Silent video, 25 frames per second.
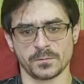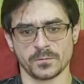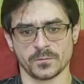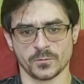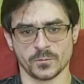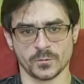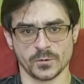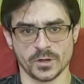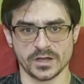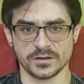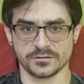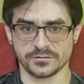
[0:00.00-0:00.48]

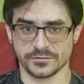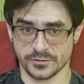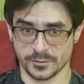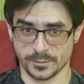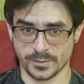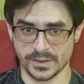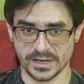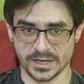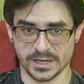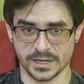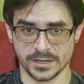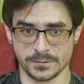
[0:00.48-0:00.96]
red for
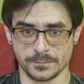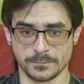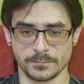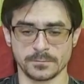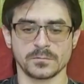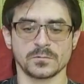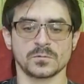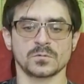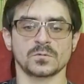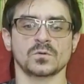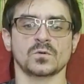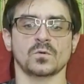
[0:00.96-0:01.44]
bed,
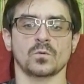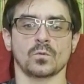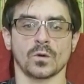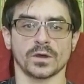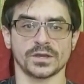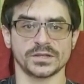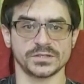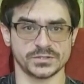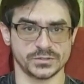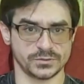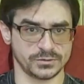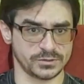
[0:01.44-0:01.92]

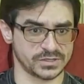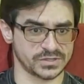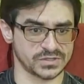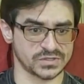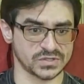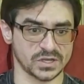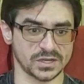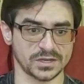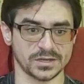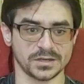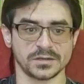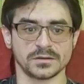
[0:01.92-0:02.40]
white to
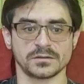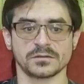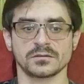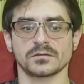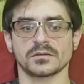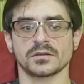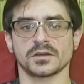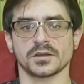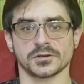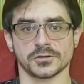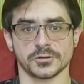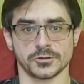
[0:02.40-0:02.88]
excite,
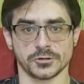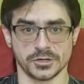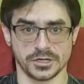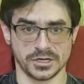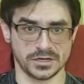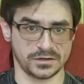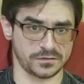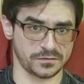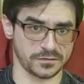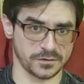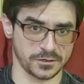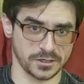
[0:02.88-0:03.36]
and
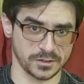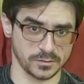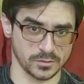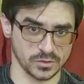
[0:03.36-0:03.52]
green for in